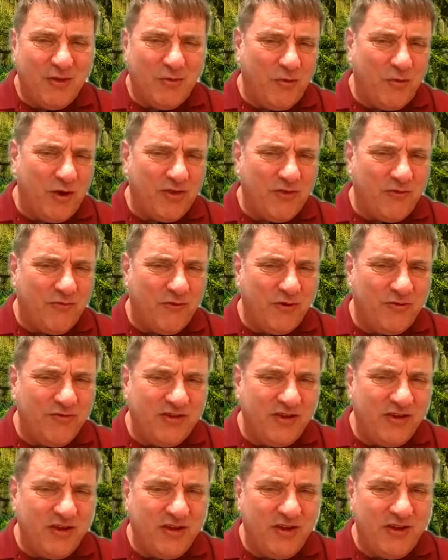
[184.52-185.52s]
West
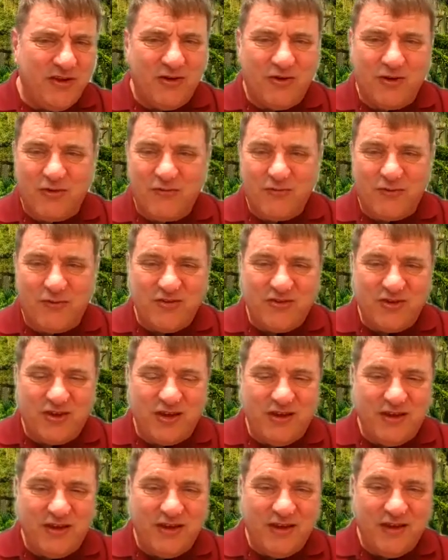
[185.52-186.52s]
Virginia or
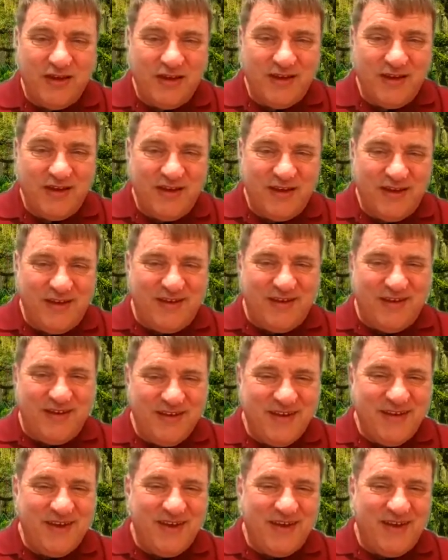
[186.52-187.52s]
Virginia.
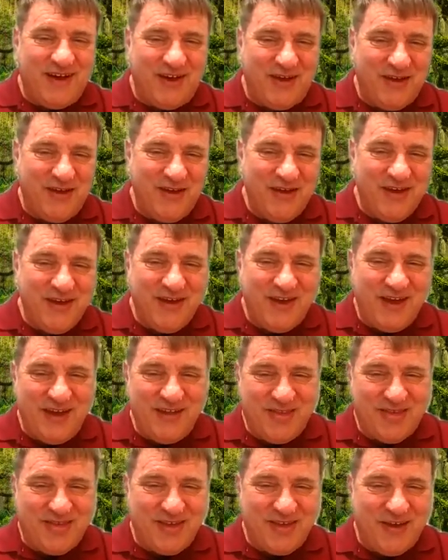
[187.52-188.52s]
I
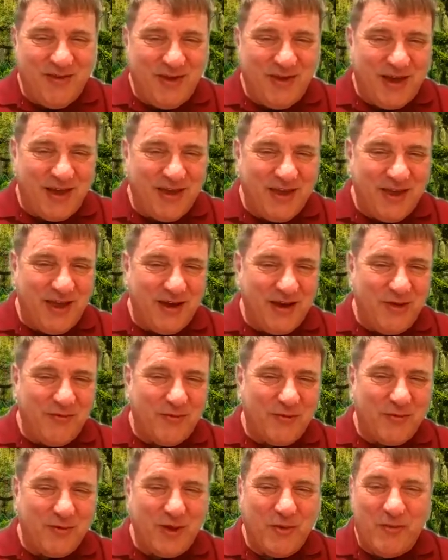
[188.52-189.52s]
hate to say that I can't
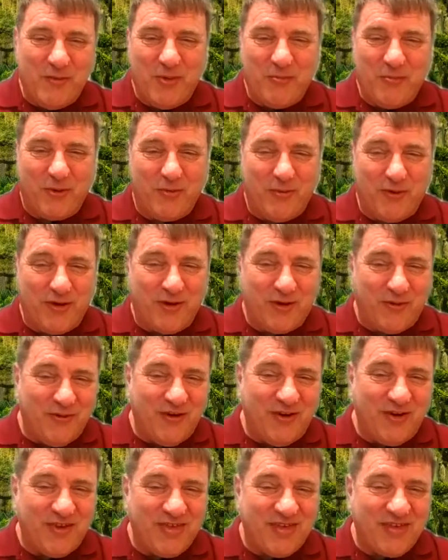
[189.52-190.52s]
even remember where it
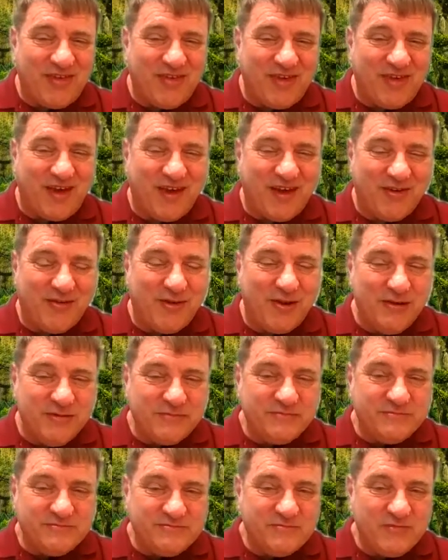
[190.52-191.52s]
was exactly,
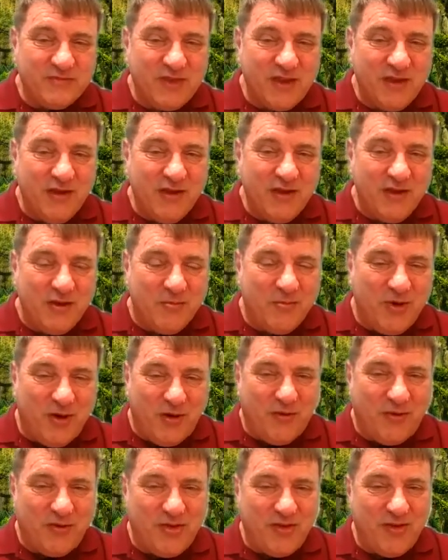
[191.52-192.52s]
but
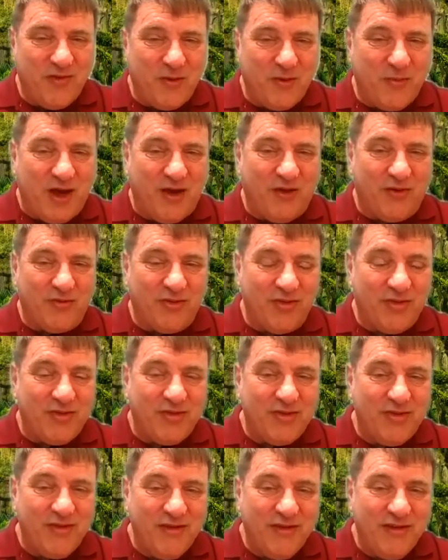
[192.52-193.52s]
it was in the
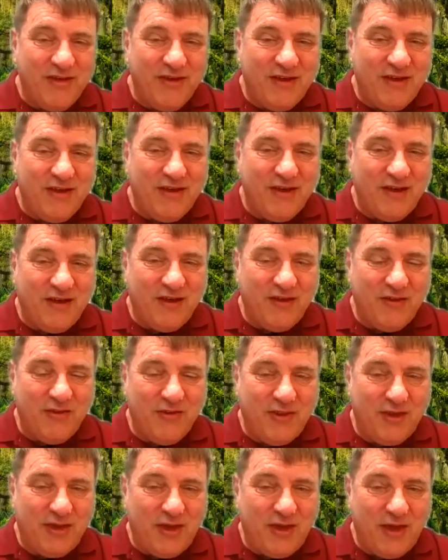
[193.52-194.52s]
mountains.
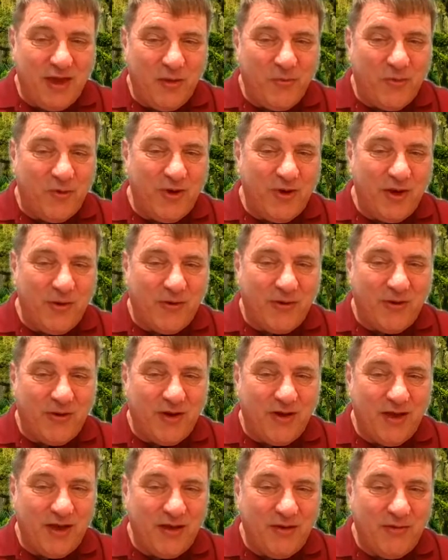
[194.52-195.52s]
And the camp we
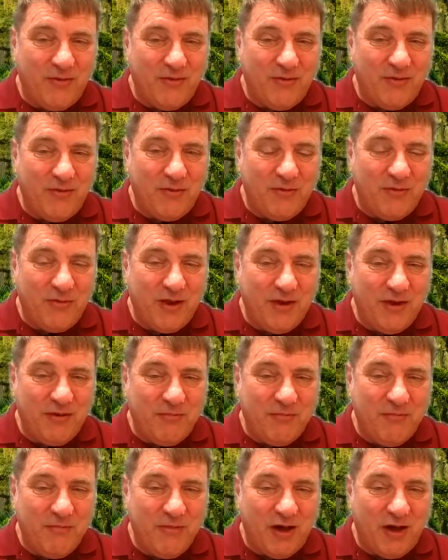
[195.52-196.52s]
were at, we
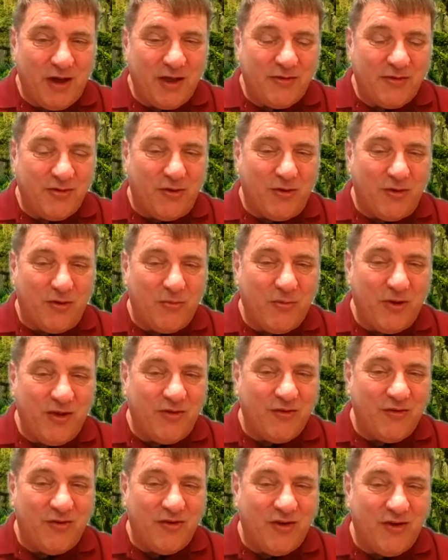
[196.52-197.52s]
hiked all
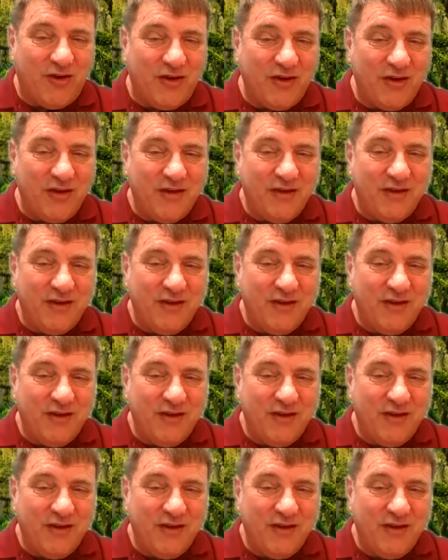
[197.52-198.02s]
week long,